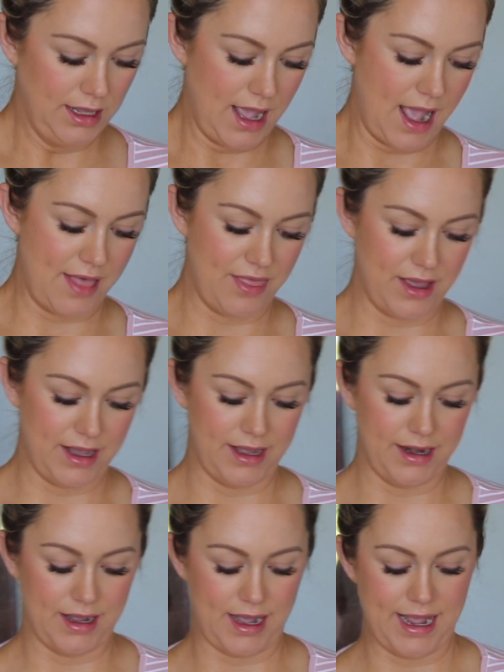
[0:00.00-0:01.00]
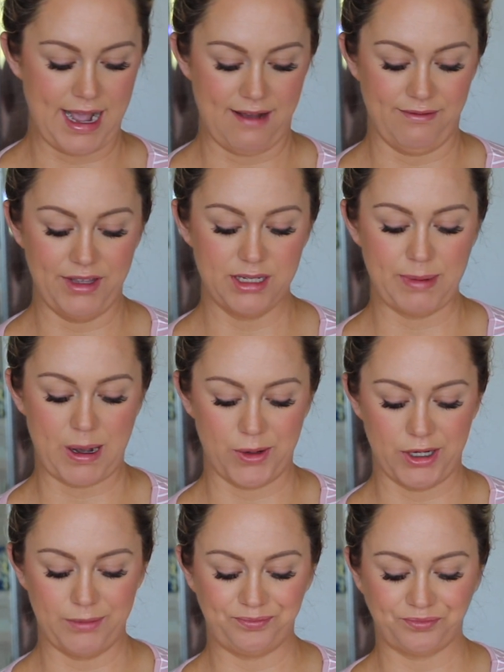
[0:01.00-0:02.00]
And then I have this
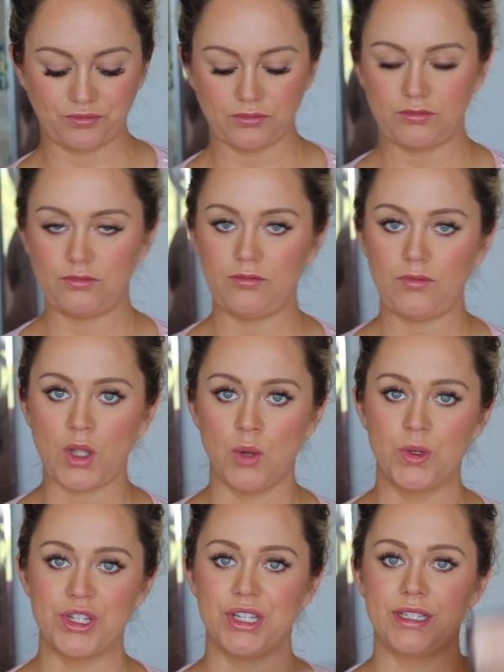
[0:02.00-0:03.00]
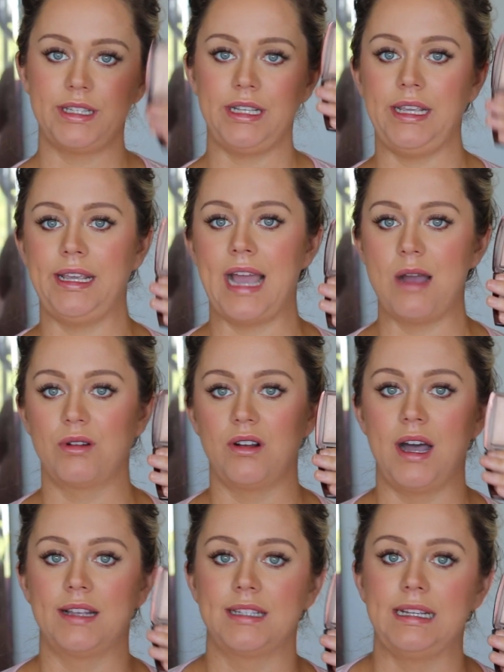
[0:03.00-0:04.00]
powder, which is the
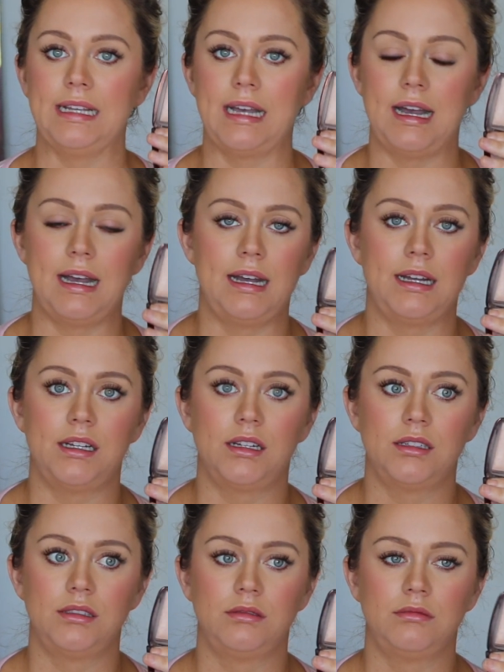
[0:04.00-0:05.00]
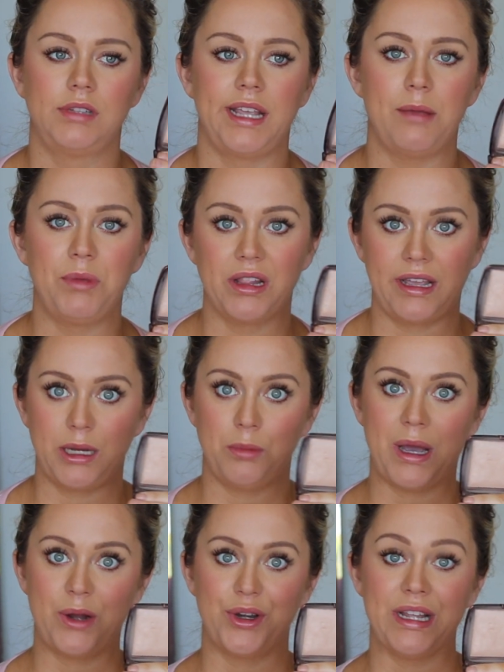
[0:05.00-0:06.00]
Hourglass Ambient
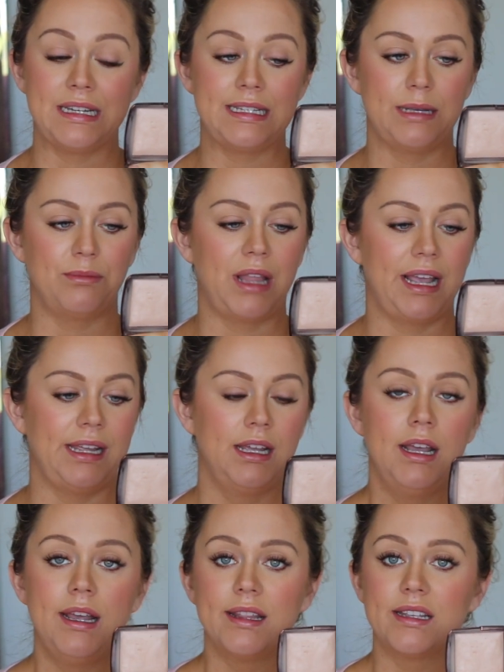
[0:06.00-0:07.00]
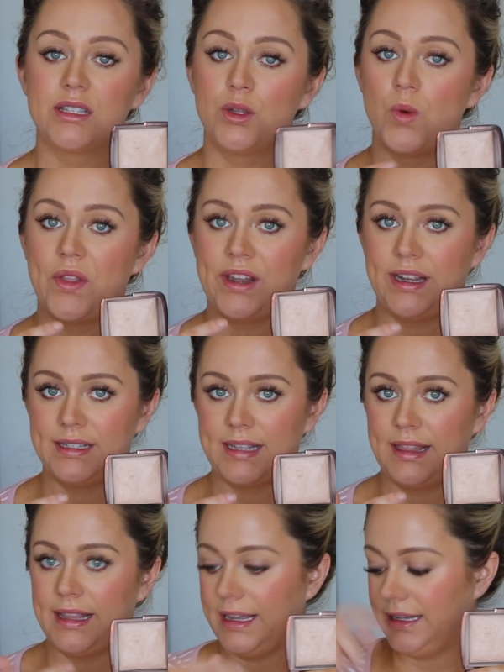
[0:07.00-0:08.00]
Lighting Powder in Dim Light. This is the one that I
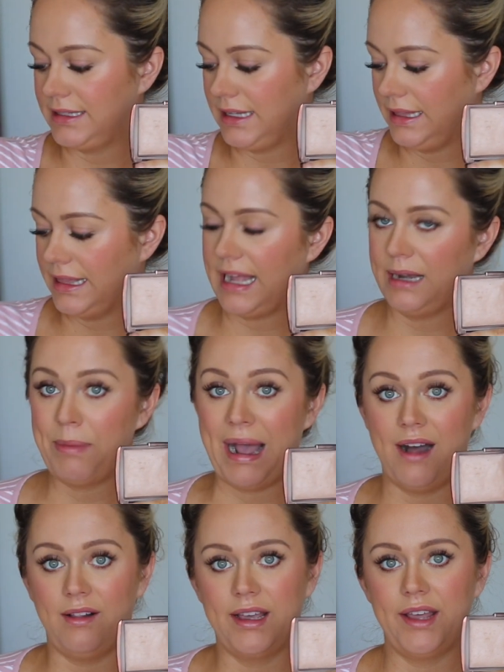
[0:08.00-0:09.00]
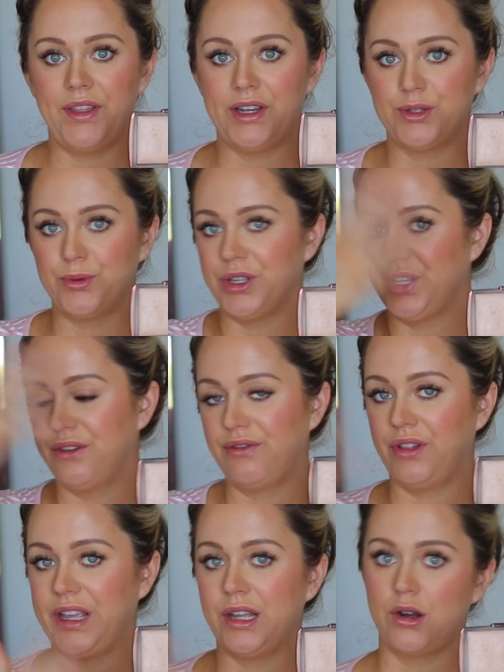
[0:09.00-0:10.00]
said that is in that palette that is really good
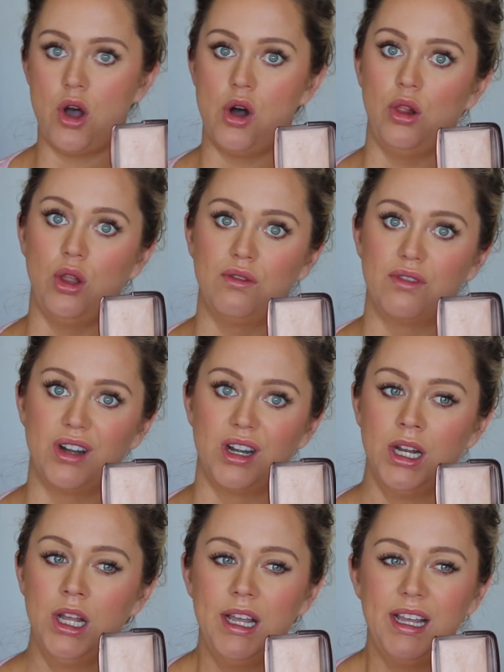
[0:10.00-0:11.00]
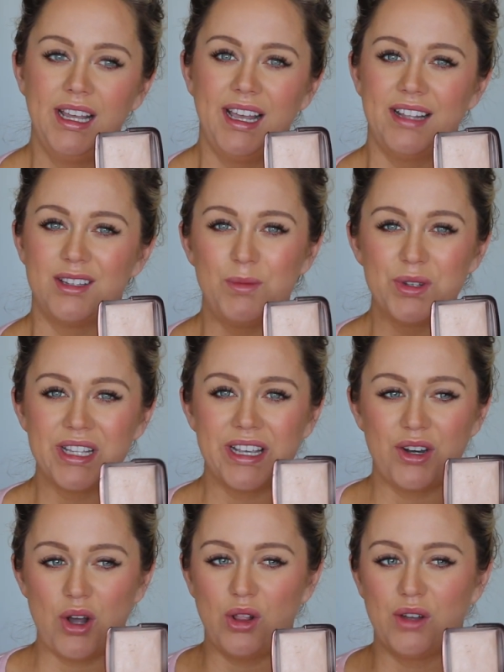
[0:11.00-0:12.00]
for like an all over, it's almost
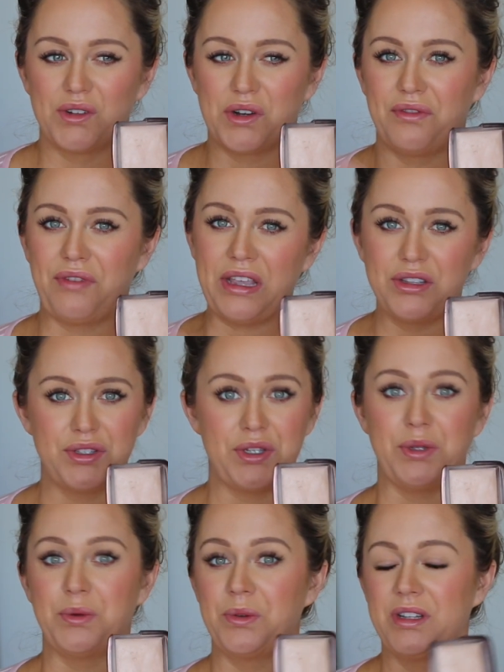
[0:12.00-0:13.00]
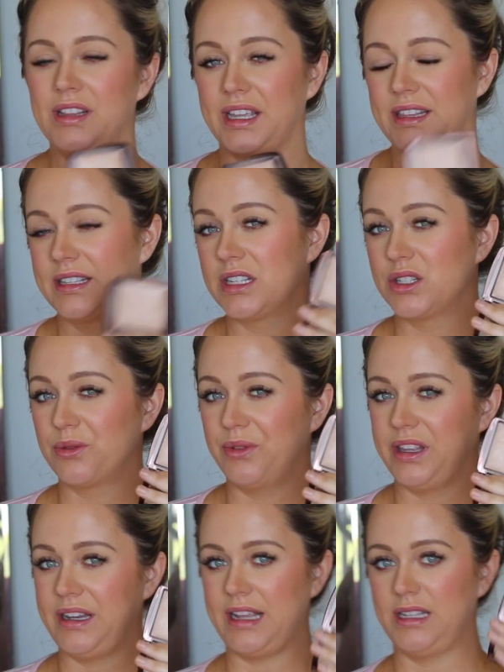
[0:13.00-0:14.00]
like an all over Facetune. Like this is a
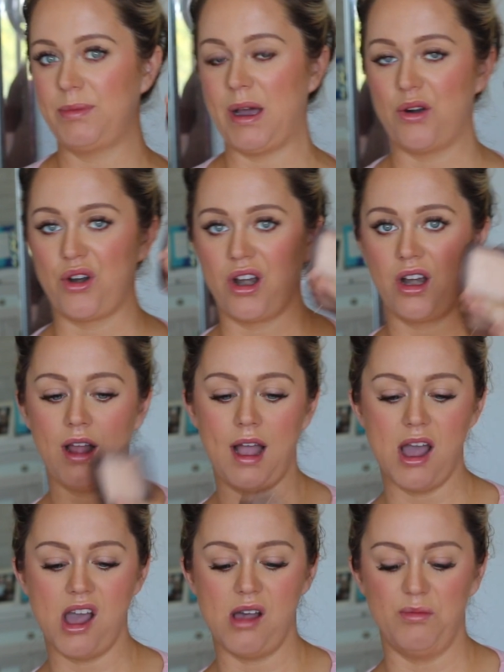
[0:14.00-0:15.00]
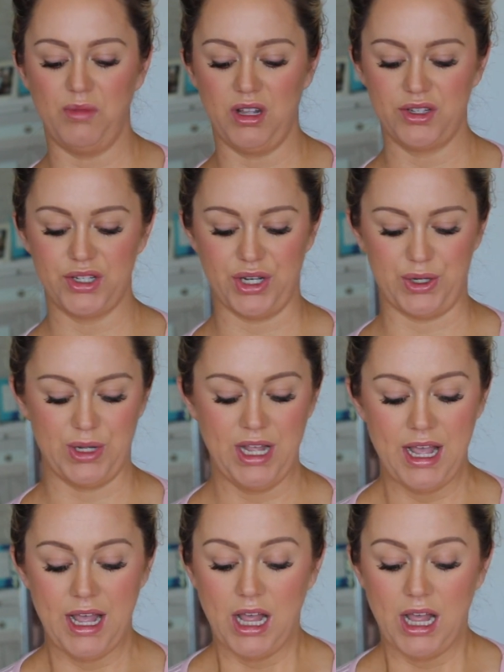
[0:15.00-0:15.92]
really nice powder. So